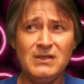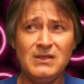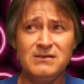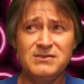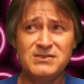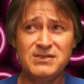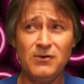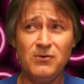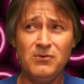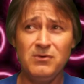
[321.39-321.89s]

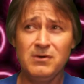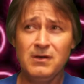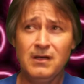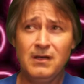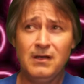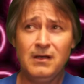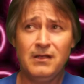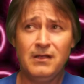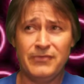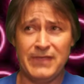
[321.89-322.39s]
So
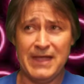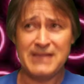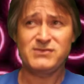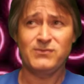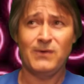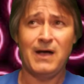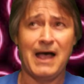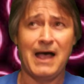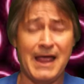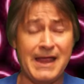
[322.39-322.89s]
that's
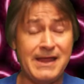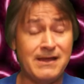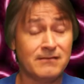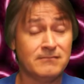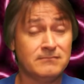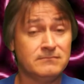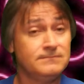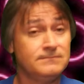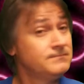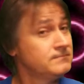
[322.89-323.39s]
why
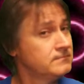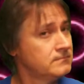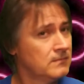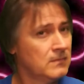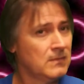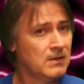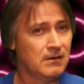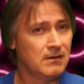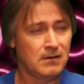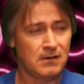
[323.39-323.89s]

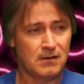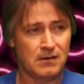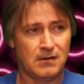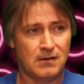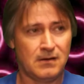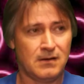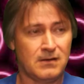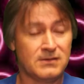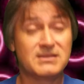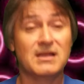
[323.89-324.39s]

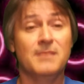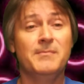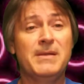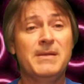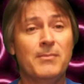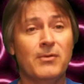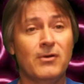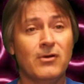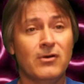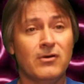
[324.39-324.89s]
some
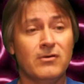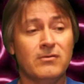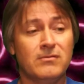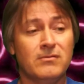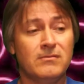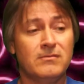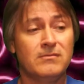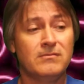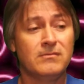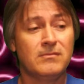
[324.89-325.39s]
people
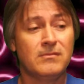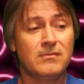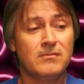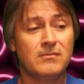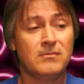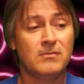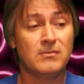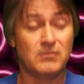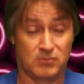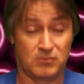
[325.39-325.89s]

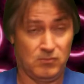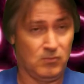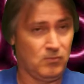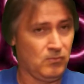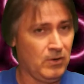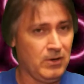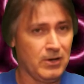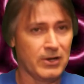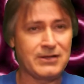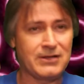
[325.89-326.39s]

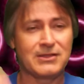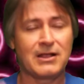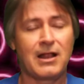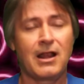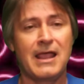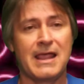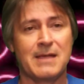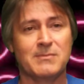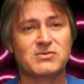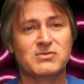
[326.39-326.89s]
we'll look at the
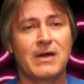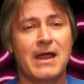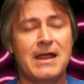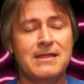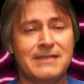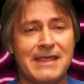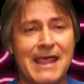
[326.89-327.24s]
claims, right?